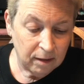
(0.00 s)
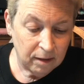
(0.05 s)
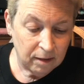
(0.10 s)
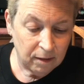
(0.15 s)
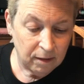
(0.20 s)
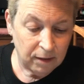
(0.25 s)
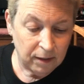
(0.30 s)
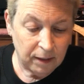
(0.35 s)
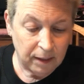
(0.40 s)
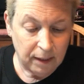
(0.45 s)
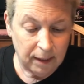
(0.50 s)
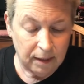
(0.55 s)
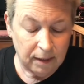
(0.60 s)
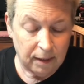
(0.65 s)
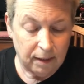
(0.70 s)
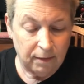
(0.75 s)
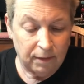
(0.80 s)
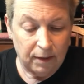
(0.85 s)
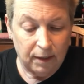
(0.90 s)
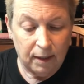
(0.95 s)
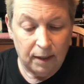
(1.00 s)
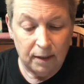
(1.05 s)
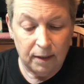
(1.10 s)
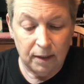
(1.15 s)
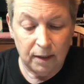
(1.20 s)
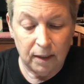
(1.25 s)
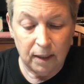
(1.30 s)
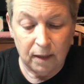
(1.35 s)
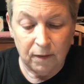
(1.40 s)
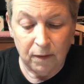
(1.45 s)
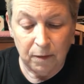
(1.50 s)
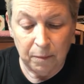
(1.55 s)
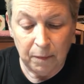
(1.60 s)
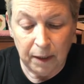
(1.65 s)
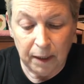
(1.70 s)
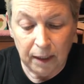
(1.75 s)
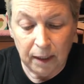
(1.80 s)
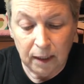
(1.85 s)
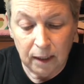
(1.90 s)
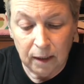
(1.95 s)
One thing is I've got to cover
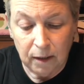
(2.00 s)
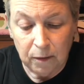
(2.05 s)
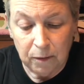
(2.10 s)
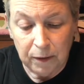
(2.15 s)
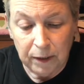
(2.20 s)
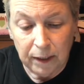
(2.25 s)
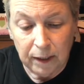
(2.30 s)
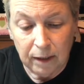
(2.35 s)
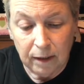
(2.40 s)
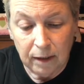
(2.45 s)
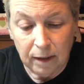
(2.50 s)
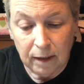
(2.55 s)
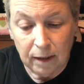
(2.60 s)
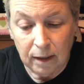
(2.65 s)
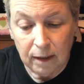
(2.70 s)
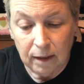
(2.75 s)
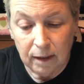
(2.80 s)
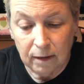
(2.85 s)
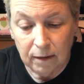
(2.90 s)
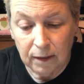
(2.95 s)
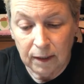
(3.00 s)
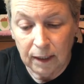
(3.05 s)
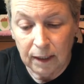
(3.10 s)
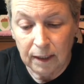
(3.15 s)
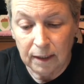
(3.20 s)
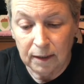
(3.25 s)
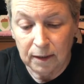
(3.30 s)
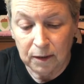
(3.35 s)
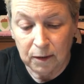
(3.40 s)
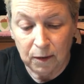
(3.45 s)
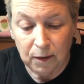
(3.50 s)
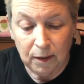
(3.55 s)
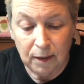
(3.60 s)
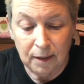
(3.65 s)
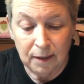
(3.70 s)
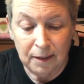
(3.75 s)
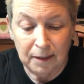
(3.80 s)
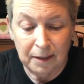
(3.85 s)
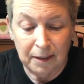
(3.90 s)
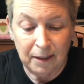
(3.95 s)
my code here. Okay, so
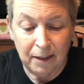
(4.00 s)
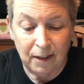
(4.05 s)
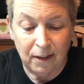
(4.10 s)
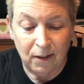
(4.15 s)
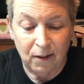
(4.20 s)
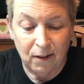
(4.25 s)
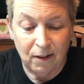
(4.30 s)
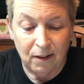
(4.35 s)
let's see.